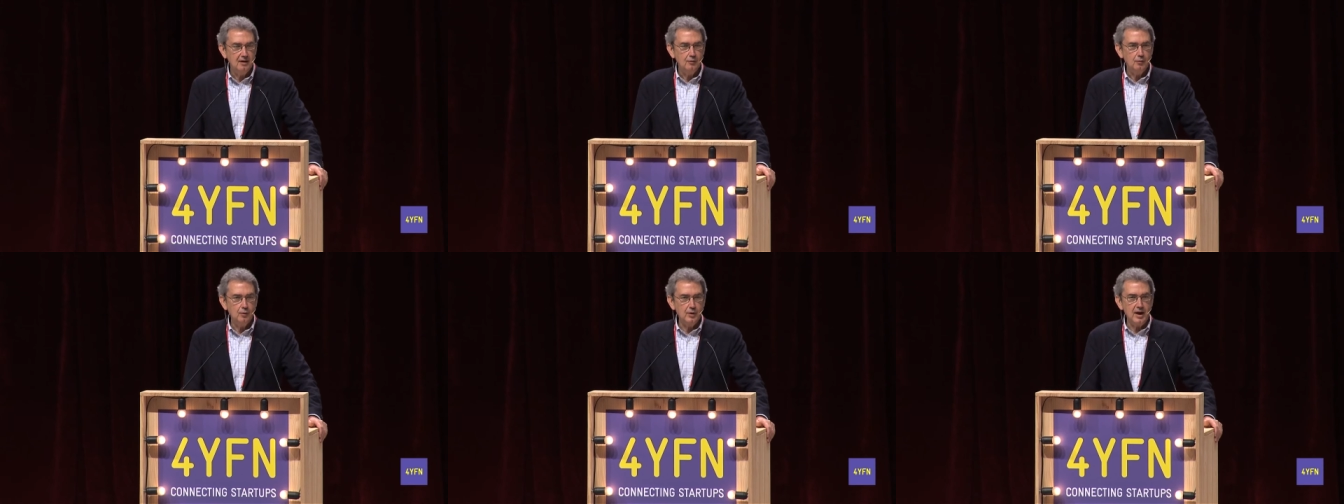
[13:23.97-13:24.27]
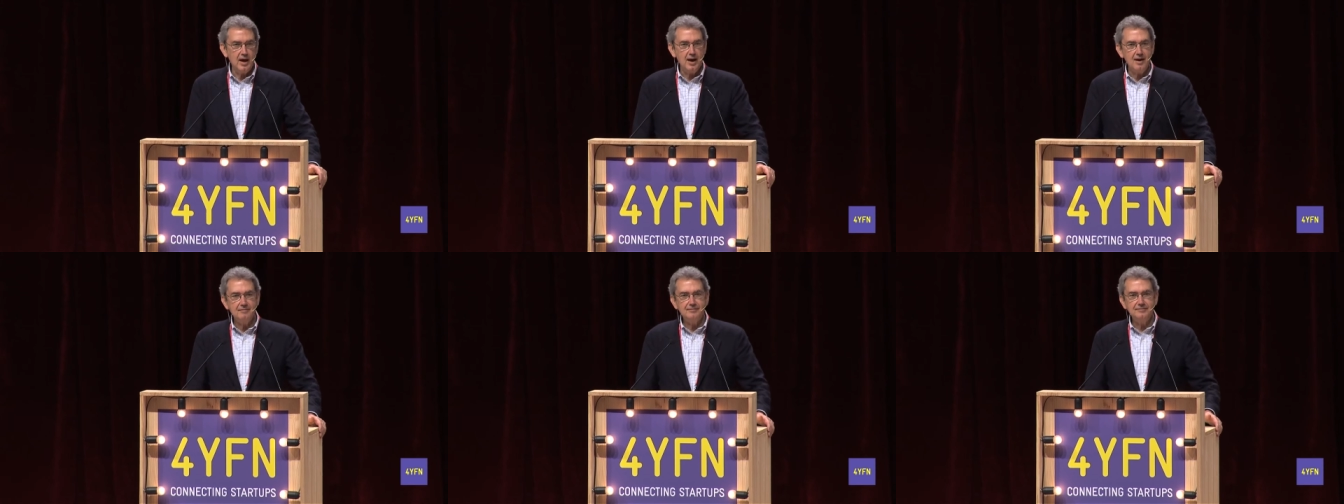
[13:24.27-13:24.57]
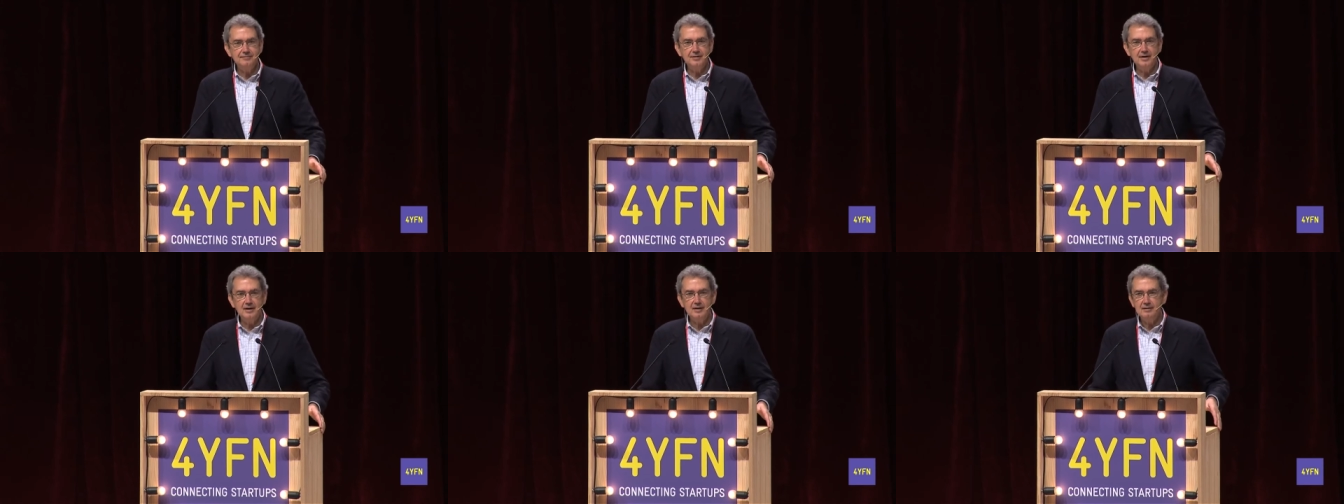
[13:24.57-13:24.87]
we have
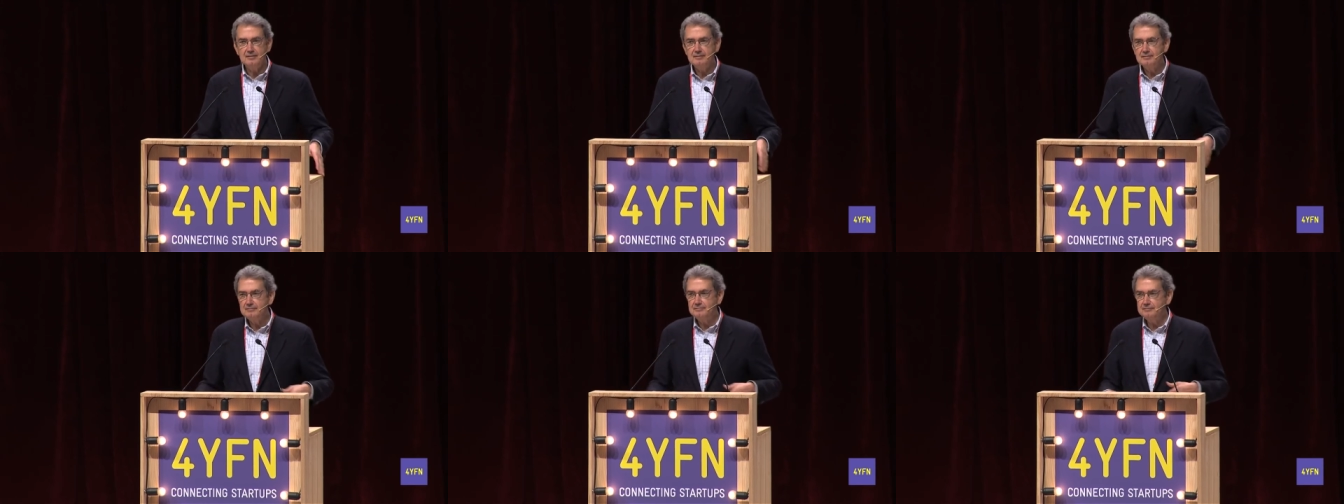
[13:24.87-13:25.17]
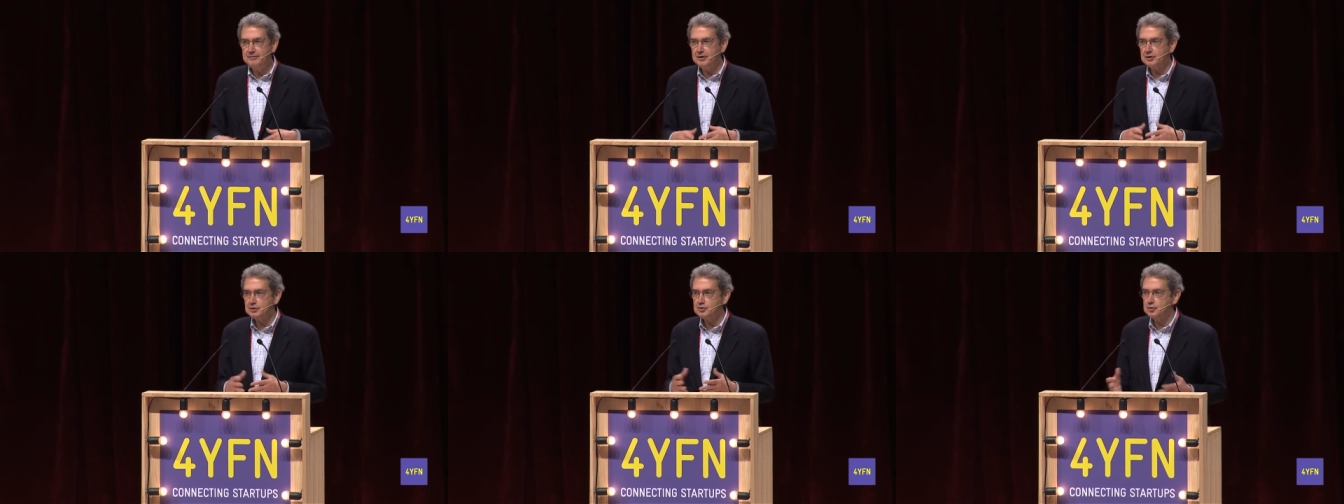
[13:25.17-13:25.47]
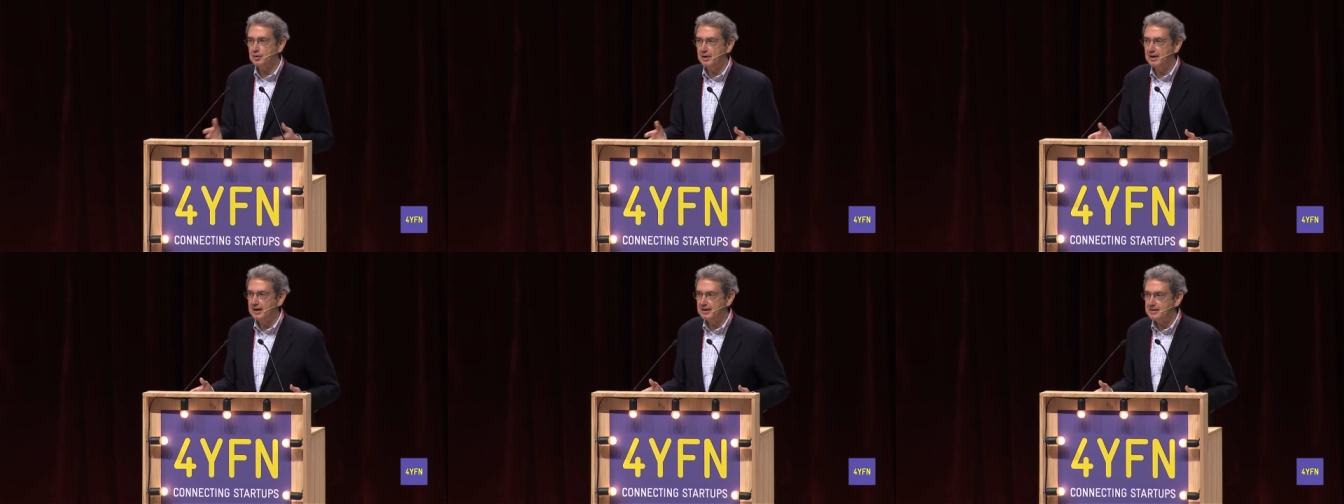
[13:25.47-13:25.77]
uh,
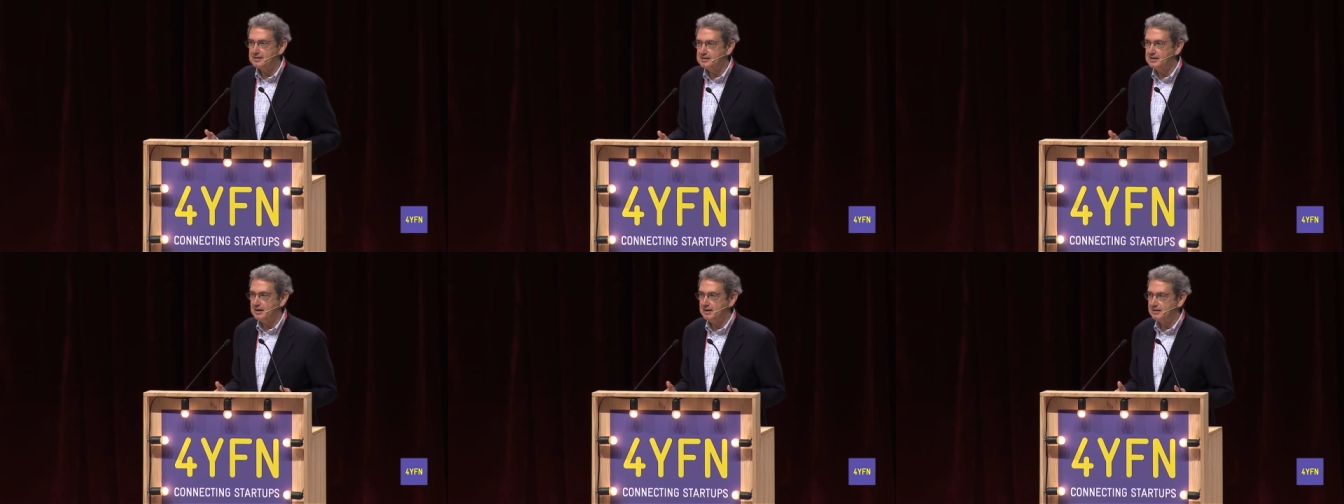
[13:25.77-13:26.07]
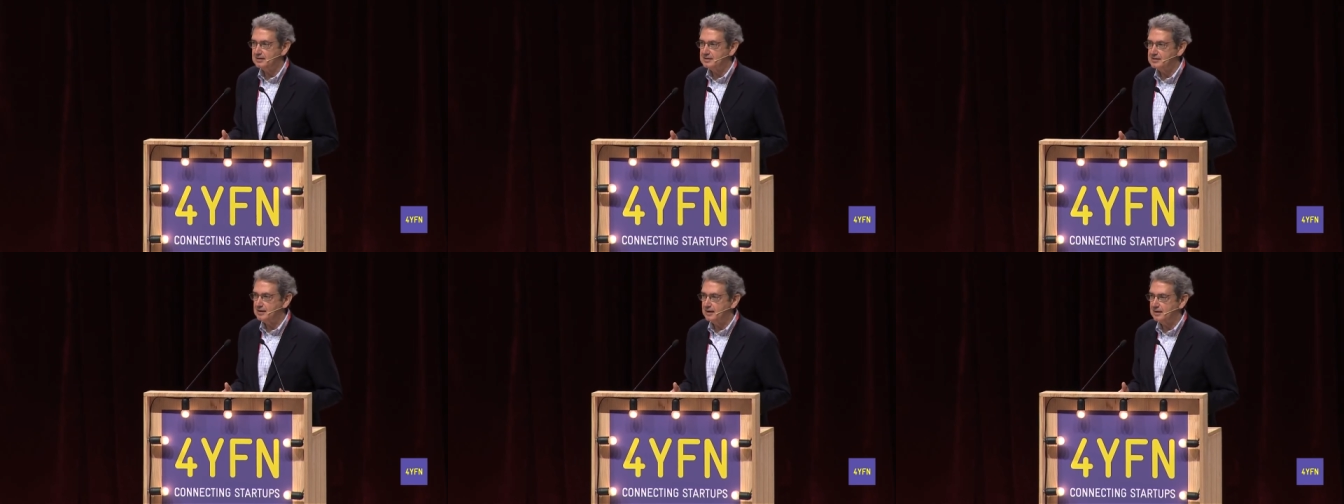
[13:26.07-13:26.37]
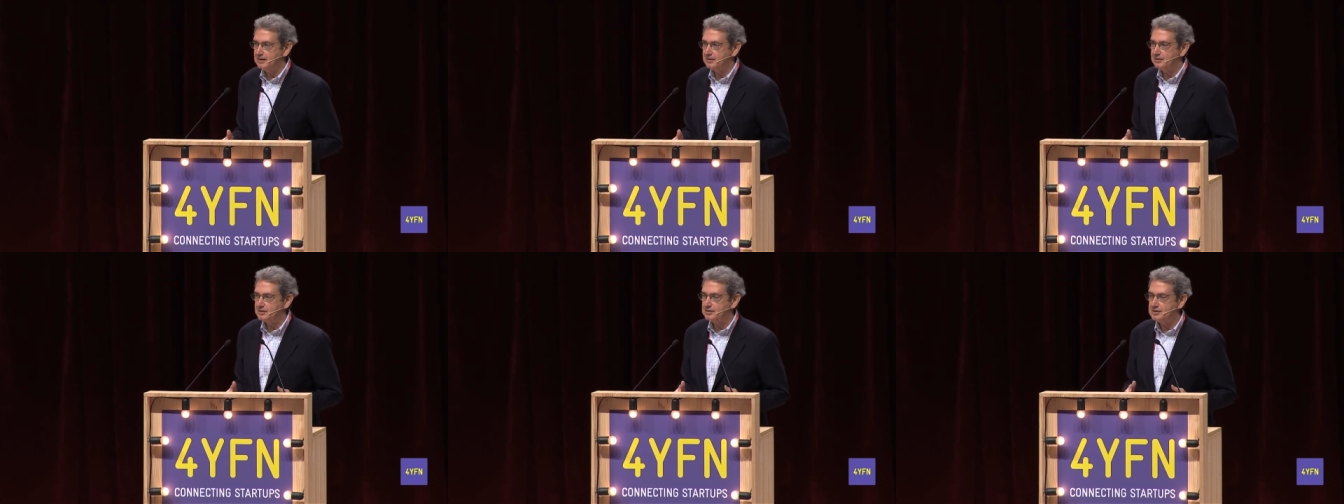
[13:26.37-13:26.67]
virtualized data
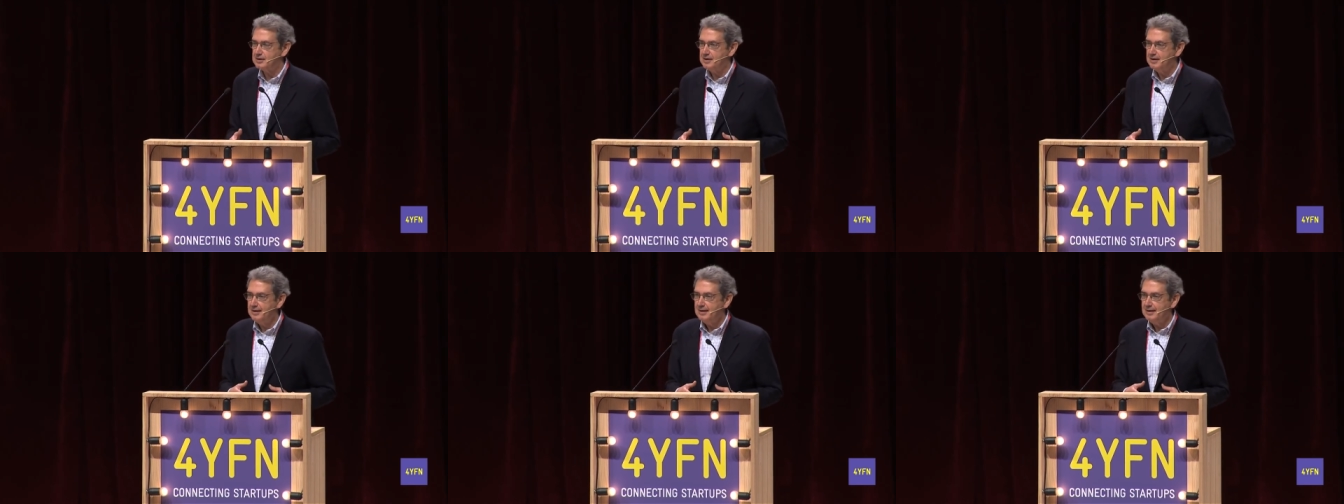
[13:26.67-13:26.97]
centers.